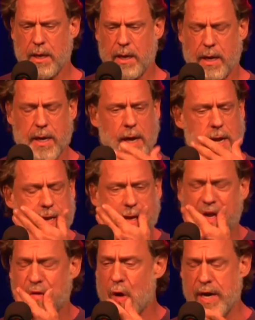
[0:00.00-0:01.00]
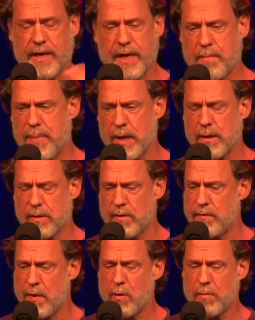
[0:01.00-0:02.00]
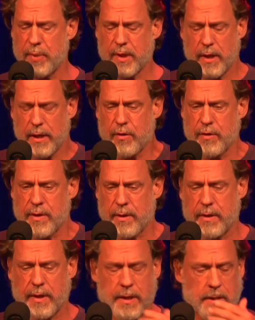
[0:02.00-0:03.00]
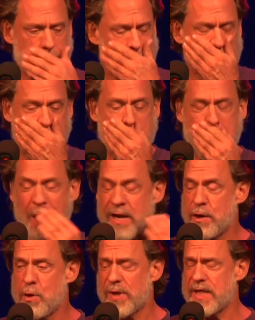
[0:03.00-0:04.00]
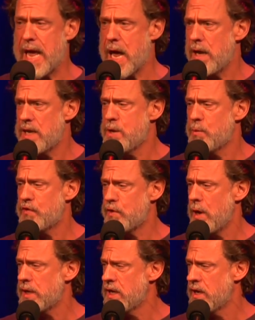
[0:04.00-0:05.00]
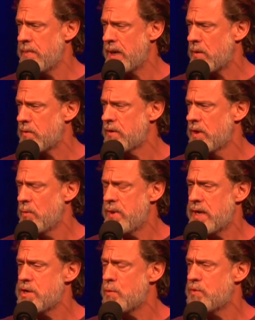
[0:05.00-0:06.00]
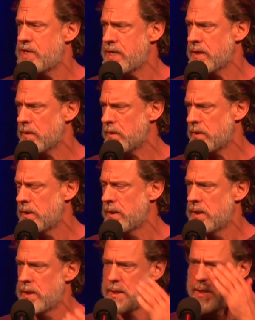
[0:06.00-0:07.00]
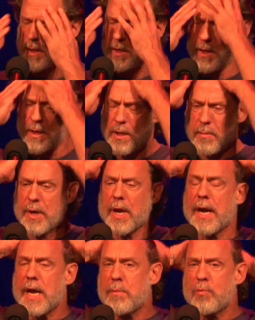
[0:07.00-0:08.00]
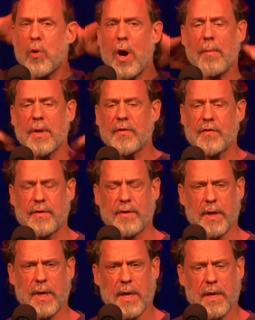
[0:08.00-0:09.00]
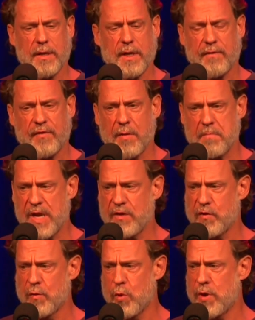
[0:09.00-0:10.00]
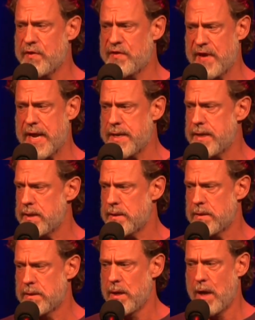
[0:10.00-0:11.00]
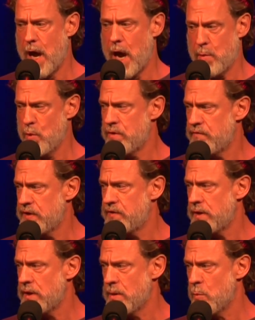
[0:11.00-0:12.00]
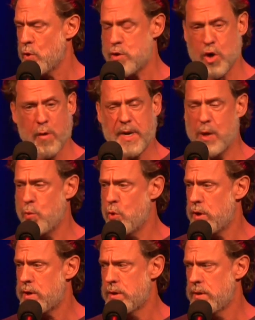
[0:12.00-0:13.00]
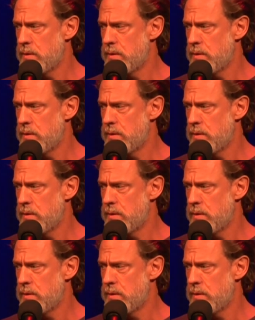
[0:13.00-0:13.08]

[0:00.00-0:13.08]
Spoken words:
And I tried to get him back on the phone, but I couldn't. And I didn't know what the hell he was talking about. We had no deal. But I had promised that if dementia were to set in, I wouldn't visit anymore. Nobody would,